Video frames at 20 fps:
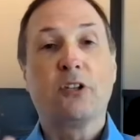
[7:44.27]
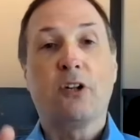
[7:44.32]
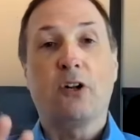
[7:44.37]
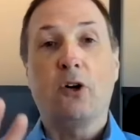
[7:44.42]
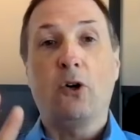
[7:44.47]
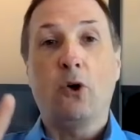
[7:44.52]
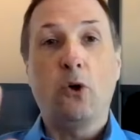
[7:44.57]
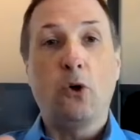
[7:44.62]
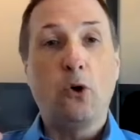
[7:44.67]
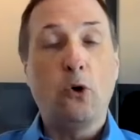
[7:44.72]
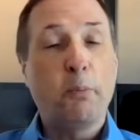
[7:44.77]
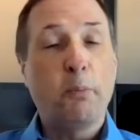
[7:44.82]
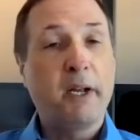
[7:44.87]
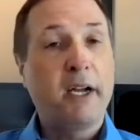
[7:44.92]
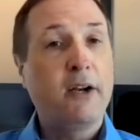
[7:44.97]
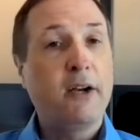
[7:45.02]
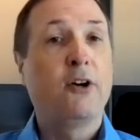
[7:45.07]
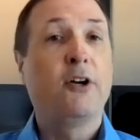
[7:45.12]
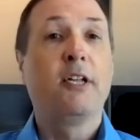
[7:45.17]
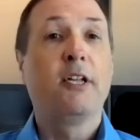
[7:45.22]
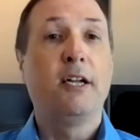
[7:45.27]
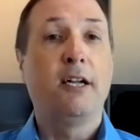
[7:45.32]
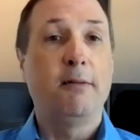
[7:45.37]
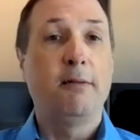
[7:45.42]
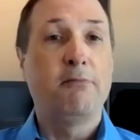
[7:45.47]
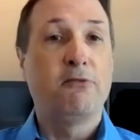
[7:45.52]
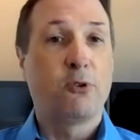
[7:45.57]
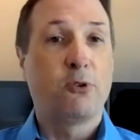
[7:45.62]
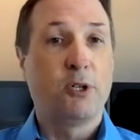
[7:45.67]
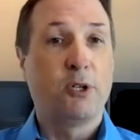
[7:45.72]
the whole
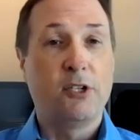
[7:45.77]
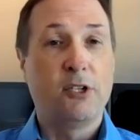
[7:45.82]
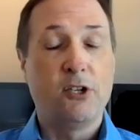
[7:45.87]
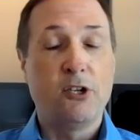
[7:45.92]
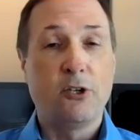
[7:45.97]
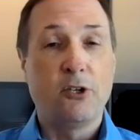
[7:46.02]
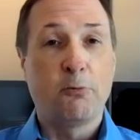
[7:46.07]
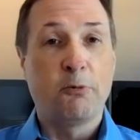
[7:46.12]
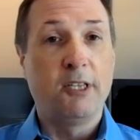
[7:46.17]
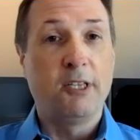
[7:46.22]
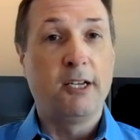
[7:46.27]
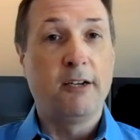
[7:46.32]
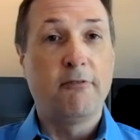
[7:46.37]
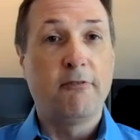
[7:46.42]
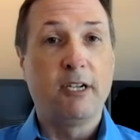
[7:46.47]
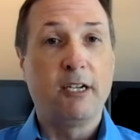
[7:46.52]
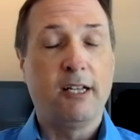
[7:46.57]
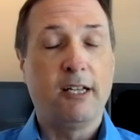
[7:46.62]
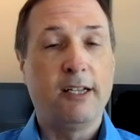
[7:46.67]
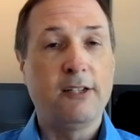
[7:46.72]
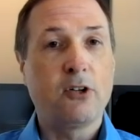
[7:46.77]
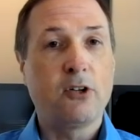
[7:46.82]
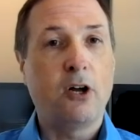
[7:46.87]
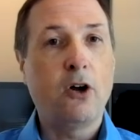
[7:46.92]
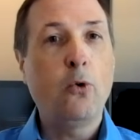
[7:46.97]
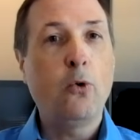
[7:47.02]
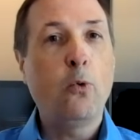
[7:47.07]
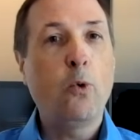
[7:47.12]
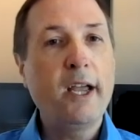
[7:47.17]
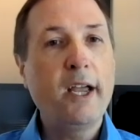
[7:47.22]
paradigm for a donor when they realize,
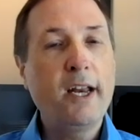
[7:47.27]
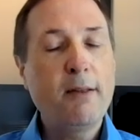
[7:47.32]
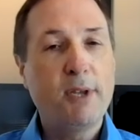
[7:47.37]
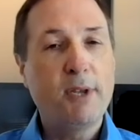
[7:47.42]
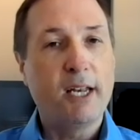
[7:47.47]
oh, wait